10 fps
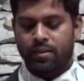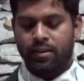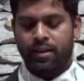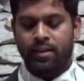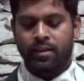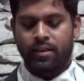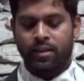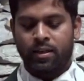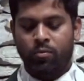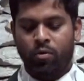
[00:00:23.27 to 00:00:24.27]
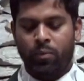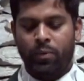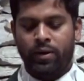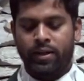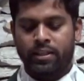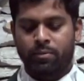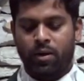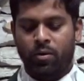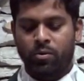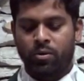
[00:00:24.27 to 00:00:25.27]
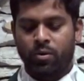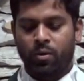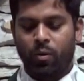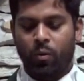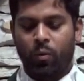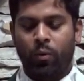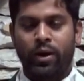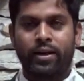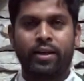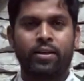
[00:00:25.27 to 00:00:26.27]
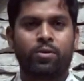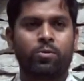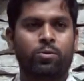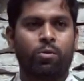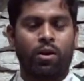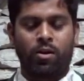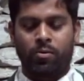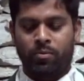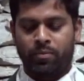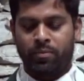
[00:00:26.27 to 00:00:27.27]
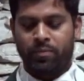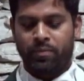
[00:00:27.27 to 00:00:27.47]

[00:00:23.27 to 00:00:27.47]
Then it opened its mouth, waiting to swallow.